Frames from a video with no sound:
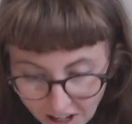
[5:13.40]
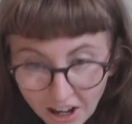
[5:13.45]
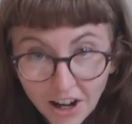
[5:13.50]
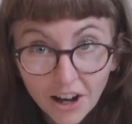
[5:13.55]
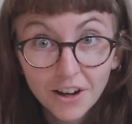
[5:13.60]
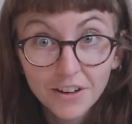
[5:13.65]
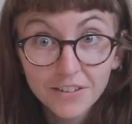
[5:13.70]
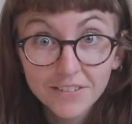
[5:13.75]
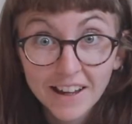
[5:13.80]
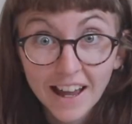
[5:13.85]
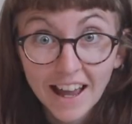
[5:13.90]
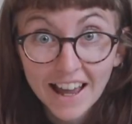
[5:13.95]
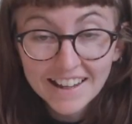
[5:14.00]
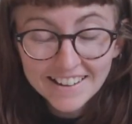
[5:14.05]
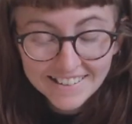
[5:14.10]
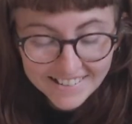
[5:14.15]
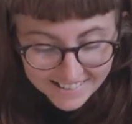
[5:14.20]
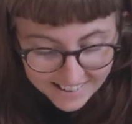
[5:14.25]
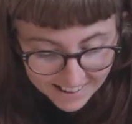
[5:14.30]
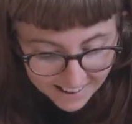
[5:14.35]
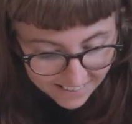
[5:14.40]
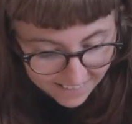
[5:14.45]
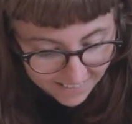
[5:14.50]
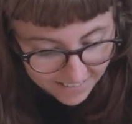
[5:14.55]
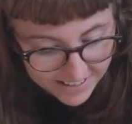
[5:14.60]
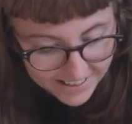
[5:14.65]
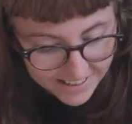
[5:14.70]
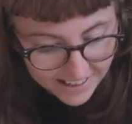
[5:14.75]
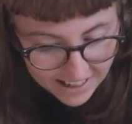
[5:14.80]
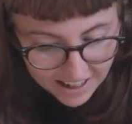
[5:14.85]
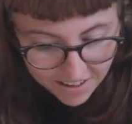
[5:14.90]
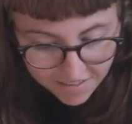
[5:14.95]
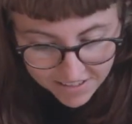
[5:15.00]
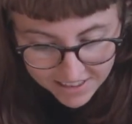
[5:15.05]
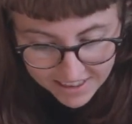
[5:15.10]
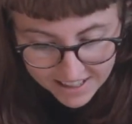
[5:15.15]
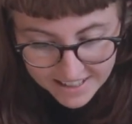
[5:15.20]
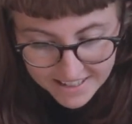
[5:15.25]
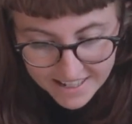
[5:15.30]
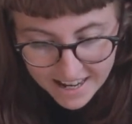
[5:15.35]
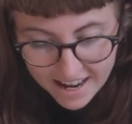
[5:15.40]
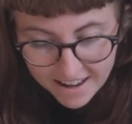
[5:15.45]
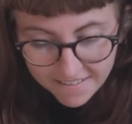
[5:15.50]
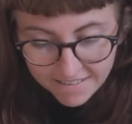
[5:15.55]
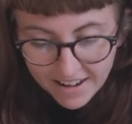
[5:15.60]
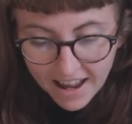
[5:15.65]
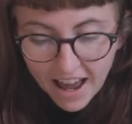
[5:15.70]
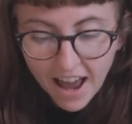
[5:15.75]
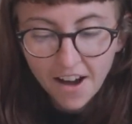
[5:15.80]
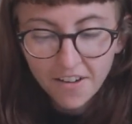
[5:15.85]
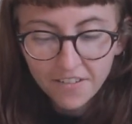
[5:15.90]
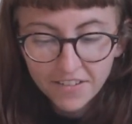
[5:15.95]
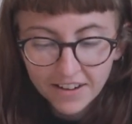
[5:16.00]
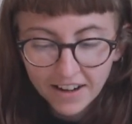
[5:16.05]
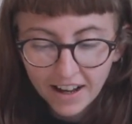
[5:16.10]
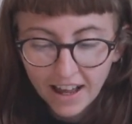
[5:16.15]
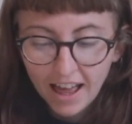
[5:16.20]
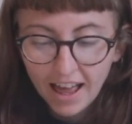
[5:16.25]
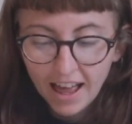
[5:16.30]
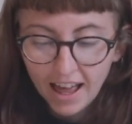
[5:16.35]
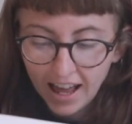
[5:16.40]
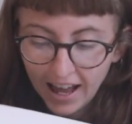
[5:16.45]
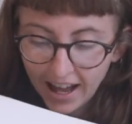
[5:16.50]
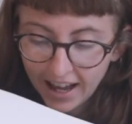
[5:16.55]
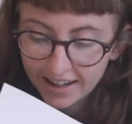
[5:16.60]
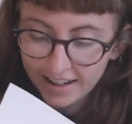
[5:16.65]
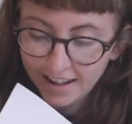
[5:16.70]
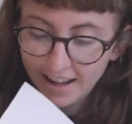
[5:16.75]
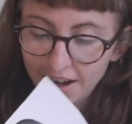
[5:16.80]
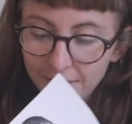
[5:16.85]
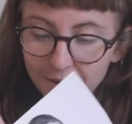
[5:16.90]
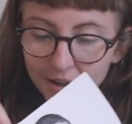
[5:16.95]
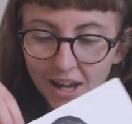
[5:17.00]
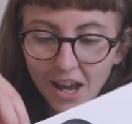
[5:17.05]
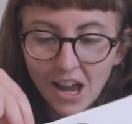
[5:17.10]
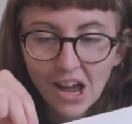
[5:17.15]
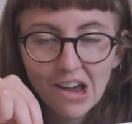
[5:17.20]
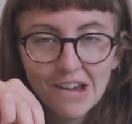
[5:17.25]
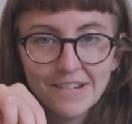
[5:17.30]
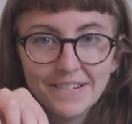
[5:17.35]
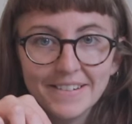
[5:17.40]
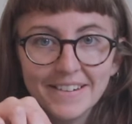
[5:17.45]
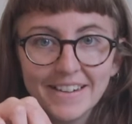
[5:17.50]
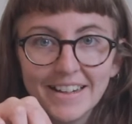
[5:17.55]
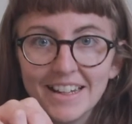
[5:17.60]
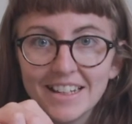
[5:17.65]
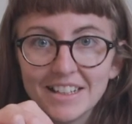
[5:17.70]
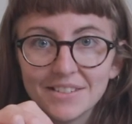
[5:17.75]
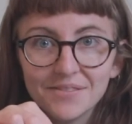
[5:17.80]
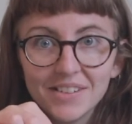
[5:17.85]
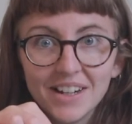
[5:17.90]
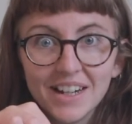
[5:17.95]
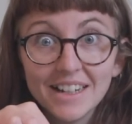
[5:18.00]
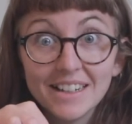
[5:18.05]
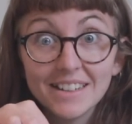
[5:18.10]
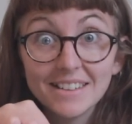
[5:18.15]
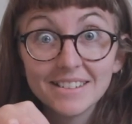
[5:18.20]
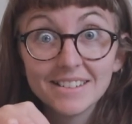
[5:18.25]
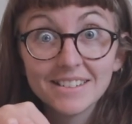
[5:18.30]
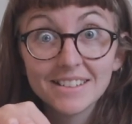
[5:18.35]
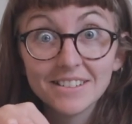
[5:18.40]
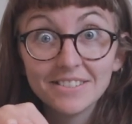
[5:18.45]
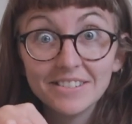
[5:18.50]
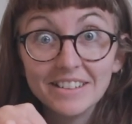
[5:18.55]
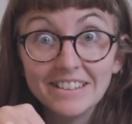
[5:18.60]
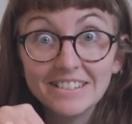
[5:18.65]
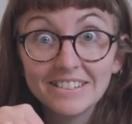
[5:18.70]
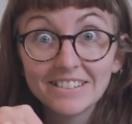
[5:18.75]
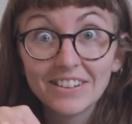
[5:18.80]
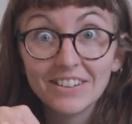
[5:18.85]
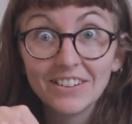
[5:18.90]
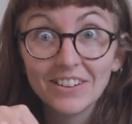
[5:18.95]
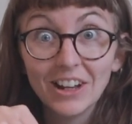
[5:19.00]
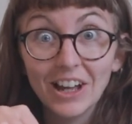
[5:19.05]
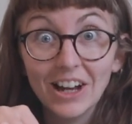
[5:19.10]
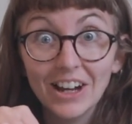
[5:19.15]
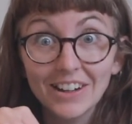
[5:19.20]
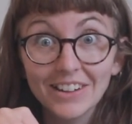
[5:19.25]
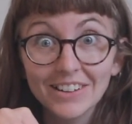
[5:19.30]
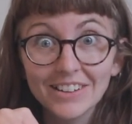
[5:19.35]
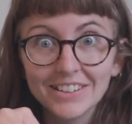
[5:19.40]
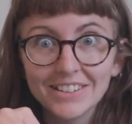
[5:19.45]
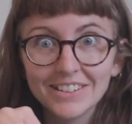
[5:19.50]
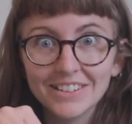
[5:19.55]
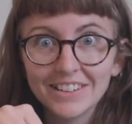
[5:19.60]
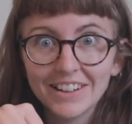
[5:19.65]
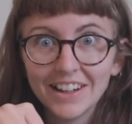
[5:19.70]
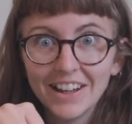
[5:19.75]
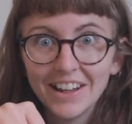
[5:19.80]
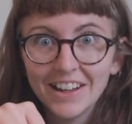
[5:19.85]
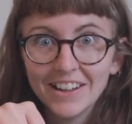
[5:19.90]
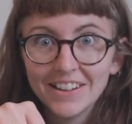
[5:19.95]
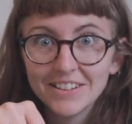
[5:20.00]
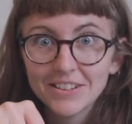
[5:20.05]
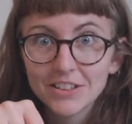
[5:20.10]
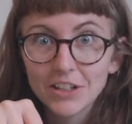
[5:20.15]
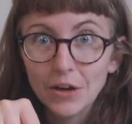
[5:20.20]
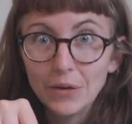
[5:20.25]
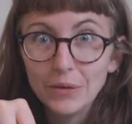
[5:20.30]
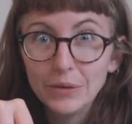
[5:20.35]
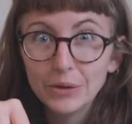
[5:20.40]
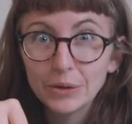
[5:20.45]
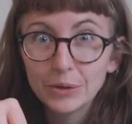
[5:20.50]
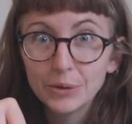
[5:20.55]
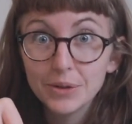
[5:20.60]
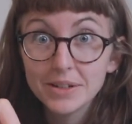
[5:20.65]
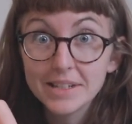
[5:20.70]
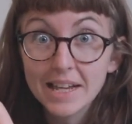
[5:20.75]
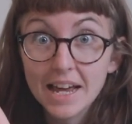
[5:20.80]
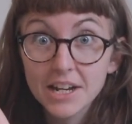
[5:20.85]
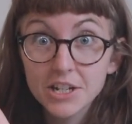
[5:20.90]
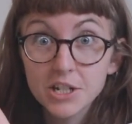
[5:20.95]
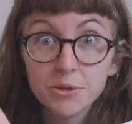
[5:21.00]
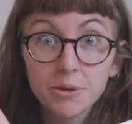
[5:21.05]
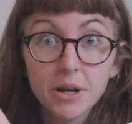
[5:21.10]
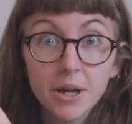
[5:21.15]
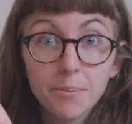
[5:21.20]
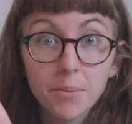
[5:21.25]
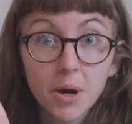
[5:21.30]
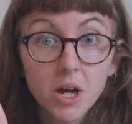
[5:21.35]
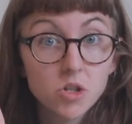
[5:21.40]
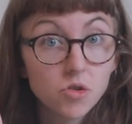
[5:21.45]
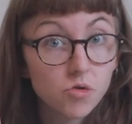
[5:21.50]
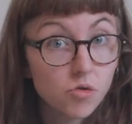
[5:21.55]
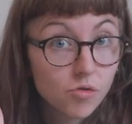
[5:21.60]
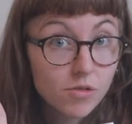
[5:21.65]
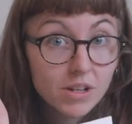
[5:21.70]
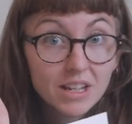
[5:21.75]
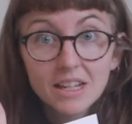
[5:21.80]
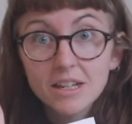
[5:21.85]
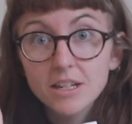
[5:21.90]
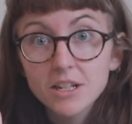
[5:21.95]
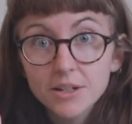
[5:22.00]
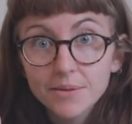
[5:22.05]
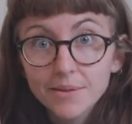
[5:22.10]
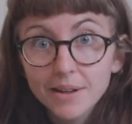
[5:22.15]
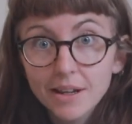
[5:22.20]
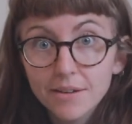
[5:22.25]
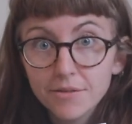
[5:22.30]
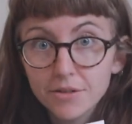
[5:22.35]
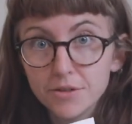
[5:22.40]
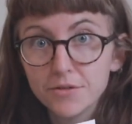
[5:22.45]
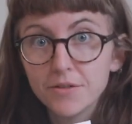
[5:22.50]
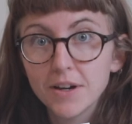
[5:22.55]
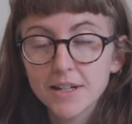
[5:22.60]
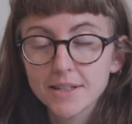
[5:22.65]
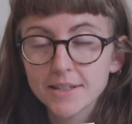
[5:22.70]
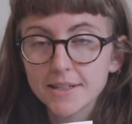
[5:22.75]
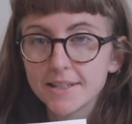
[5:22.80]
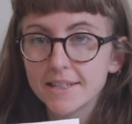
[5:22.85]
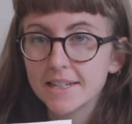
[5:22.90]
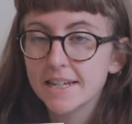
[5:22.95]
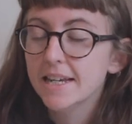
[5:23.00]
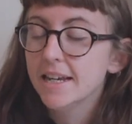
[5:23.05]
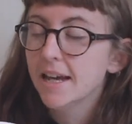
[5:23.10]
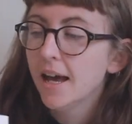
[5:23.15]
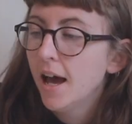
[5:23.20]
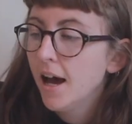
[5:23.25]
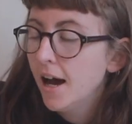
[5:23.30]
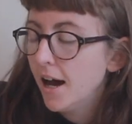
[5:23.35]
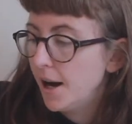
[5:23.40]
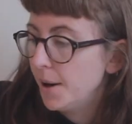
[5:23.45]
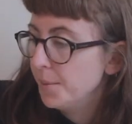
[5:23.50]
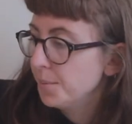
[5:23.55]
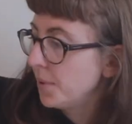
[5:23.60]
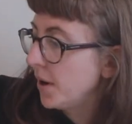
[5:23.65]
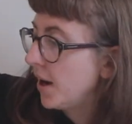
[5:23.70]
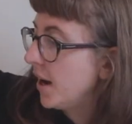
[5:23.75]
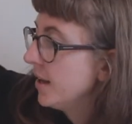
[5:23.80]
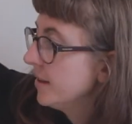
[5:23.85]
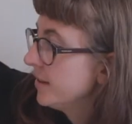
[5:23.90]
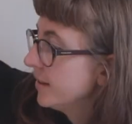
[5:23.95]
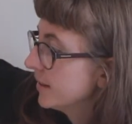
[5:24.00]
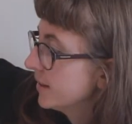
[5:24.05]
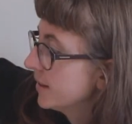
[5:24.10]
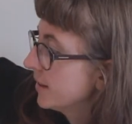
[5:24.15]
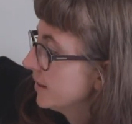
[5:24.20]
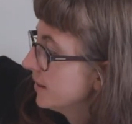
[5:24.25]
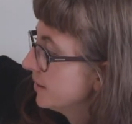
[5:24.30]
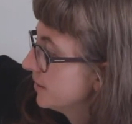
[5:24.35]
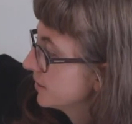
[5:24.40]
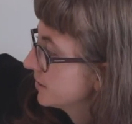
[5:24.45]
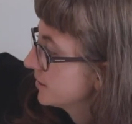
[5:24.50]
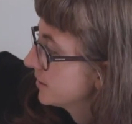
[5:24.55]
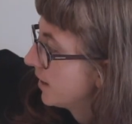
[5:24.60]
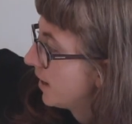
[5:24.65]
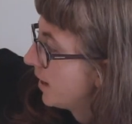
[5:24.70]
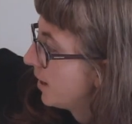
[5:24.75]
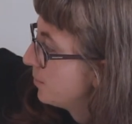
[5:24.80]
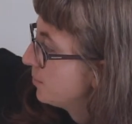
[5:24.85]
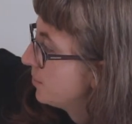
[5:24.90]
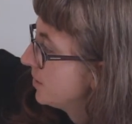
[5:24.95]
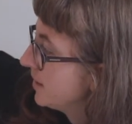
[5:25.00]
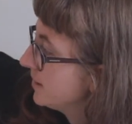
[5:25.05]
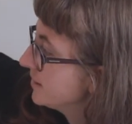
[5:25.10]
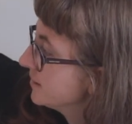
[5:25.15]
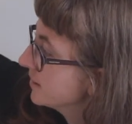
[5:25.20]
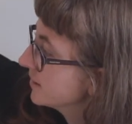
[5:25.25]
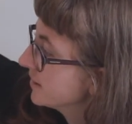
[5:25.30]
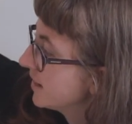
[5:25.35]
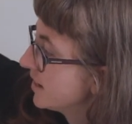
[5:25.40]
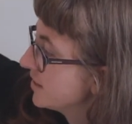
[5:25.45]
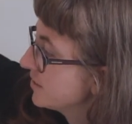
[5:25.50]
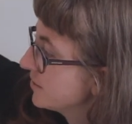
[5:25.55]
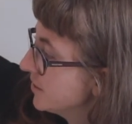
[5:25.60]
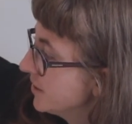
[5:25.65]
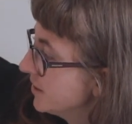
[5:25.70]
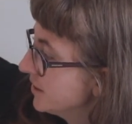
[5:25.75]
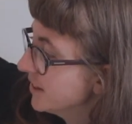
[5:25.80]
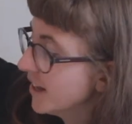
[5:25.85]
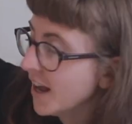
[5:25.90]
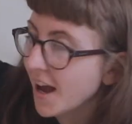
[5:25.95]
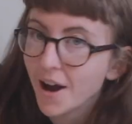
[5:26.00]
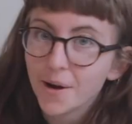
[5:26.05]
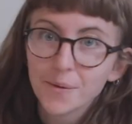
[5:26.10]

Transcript: Okay, so I've stuck everything down now, and here we go. Here's my surreal collage. So you could always add to it by drawing into it if you fancy, but I think it looks pretty successful